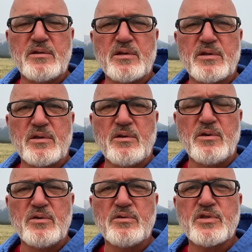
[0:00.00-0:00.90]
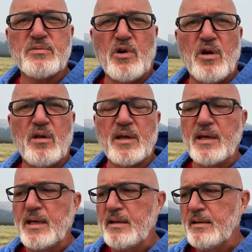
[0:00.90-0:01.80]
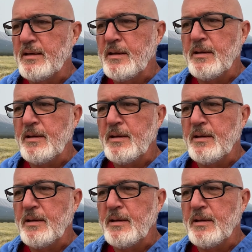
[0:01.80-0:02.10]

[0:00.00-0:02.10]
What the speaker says: so small and